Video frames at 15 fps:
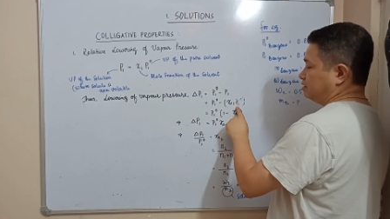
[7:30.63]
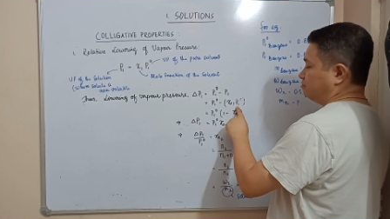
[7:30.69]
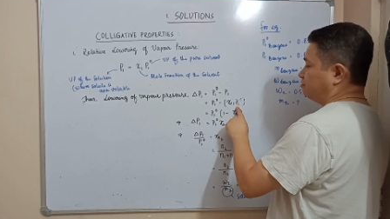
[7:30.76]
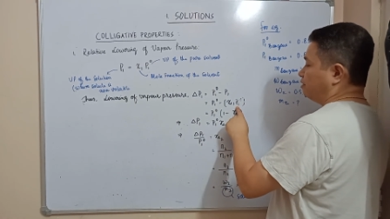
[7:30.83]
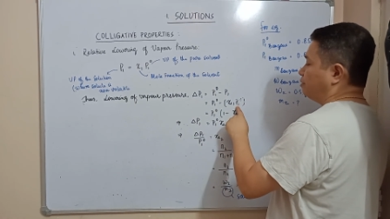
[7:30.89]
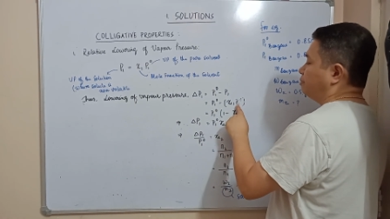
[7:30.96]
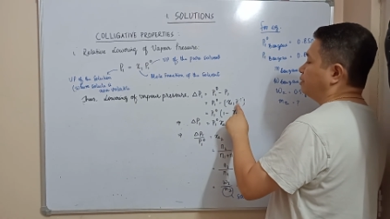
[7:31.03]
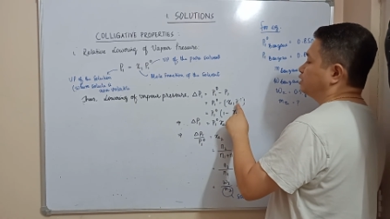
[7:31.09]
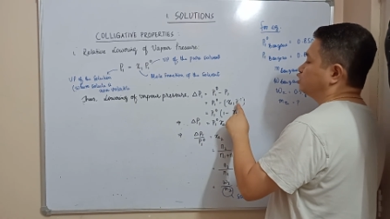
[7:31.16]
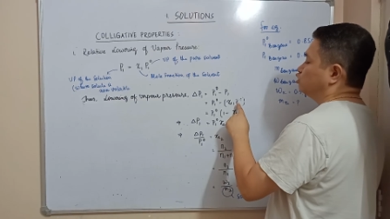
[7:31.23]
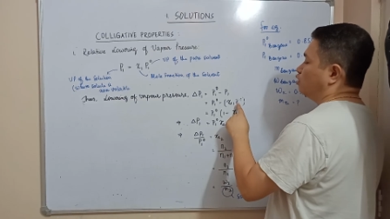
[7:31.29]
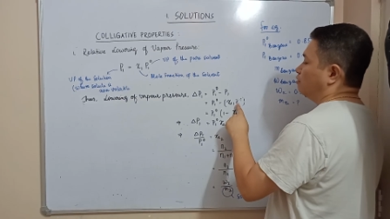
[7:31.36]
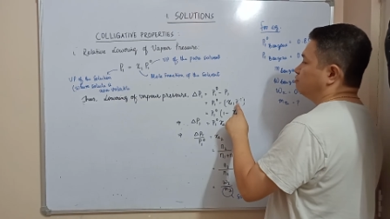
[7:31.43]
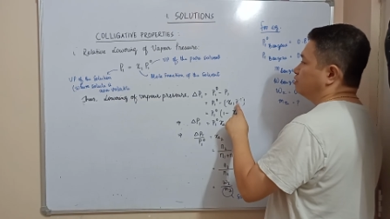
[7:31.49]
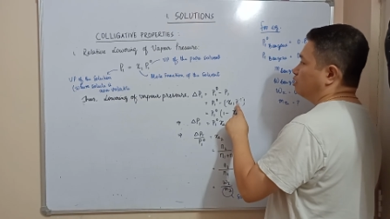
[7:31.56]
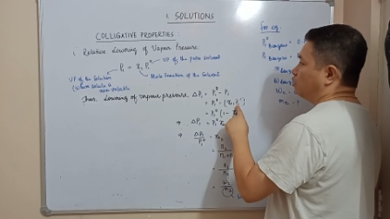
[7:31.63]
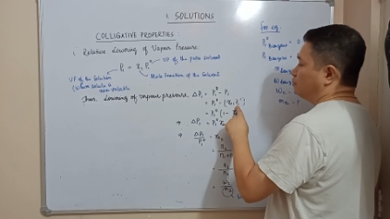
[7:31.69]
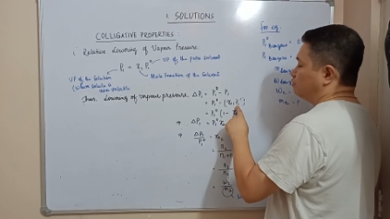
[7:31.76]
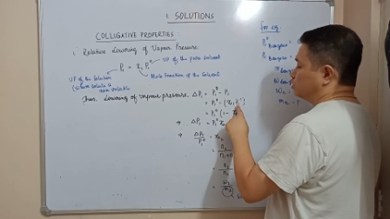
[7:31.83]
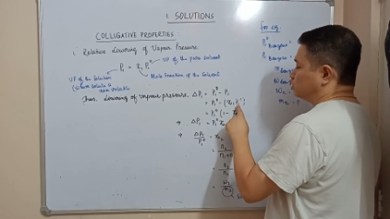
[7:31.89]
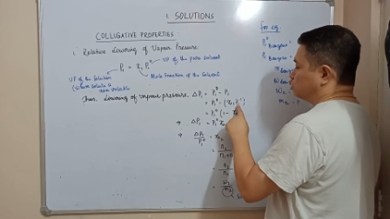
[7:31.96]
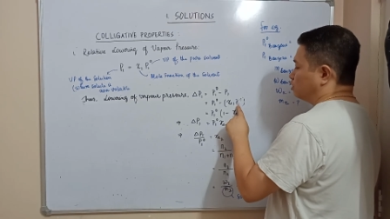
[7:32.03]
the vapor pressure of
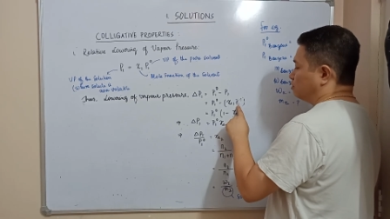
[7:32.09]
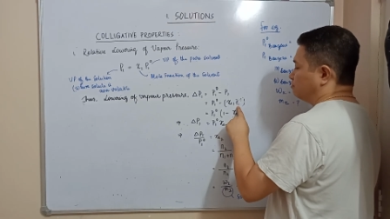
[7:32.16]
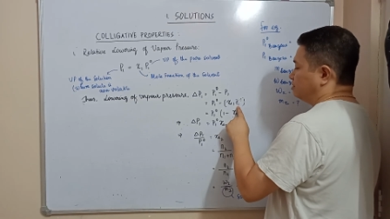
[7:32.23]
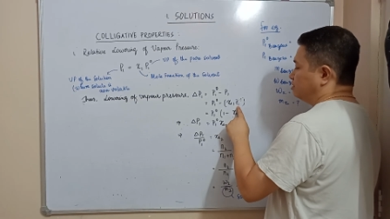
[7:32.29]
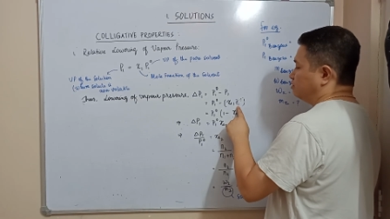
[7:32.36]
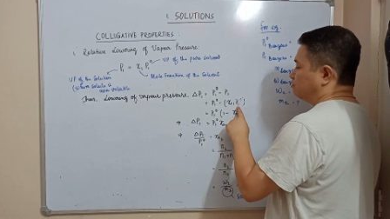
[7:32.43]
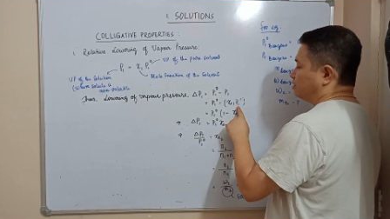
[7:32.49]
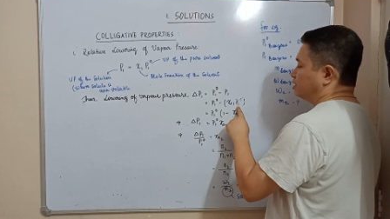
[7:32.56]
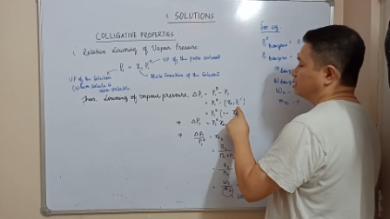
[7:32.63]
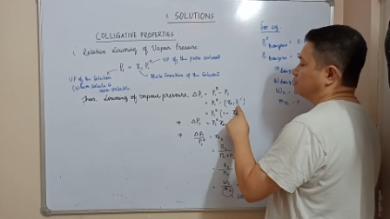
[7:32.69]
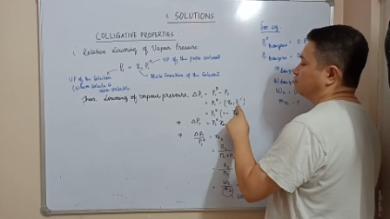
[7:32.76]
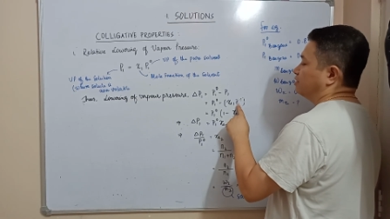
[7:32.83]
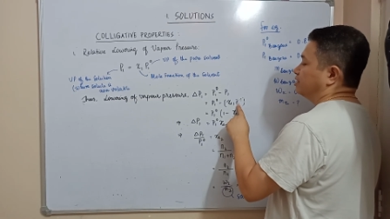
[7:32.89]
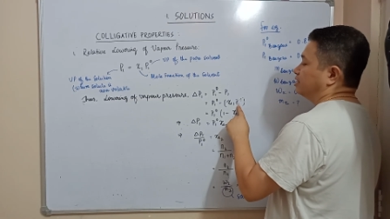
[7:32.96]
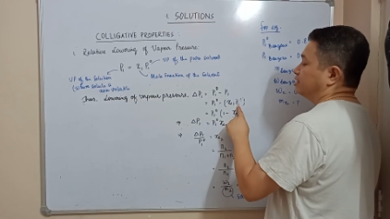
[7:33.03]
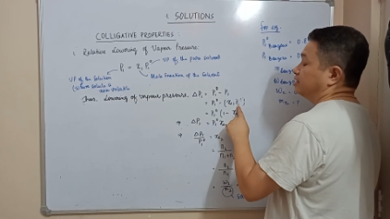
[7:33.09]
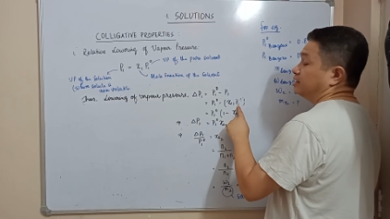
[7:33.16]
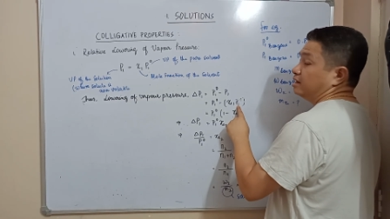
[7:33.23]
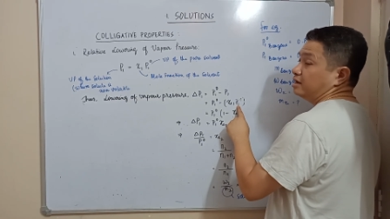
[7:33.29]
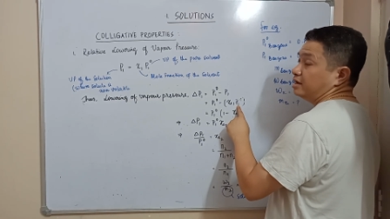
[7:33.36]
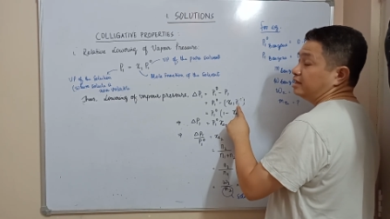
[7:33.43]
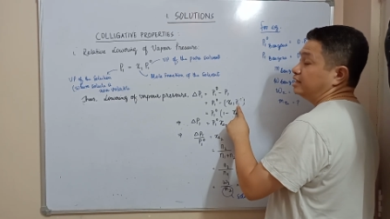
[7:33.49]
the solvent when
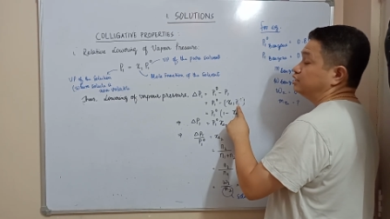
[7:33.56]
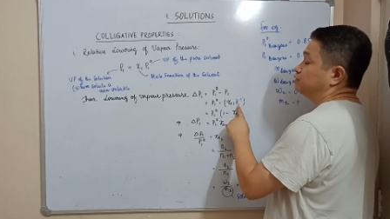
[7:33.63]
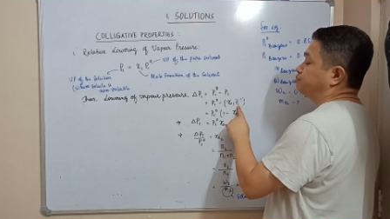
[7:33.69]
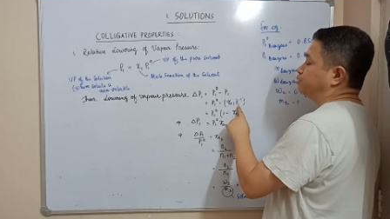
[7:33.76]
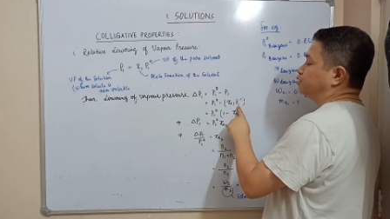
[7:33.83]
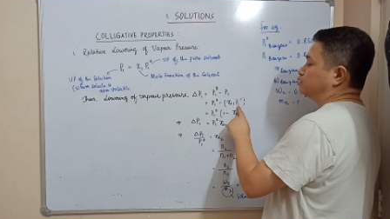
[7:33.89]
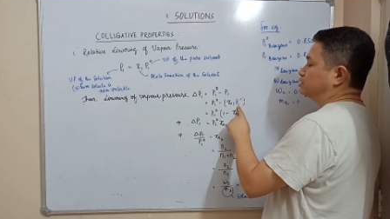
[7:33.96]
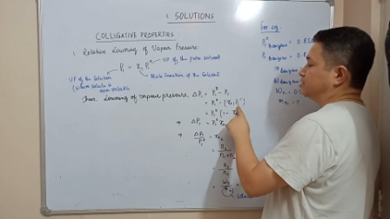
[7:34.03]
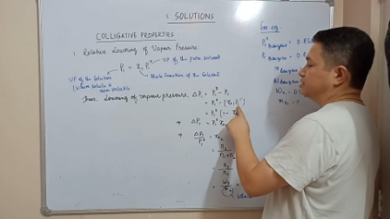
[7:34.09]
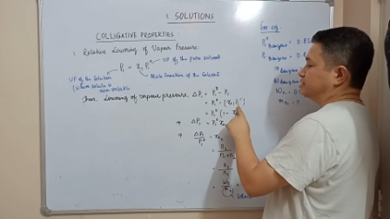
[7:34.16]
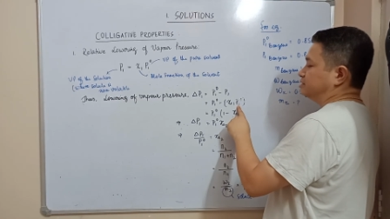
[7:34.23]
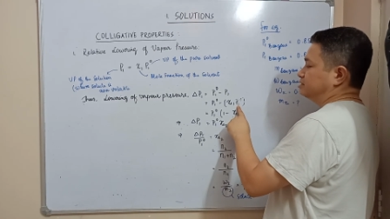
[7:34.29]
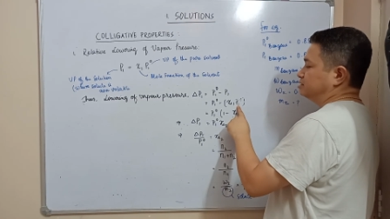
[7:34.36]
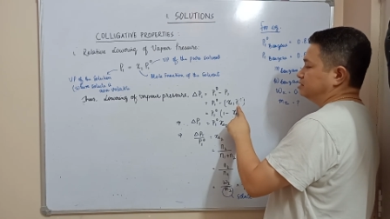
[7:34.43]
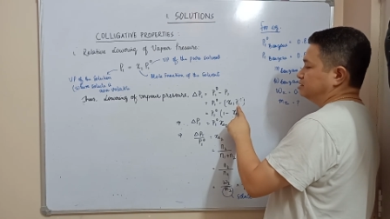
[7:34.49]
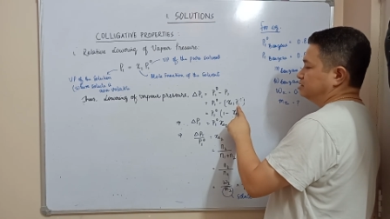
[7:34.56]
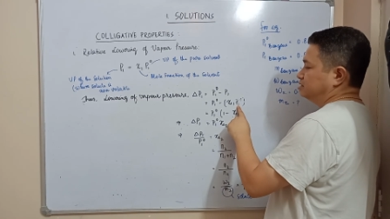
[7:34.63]
in its pure state.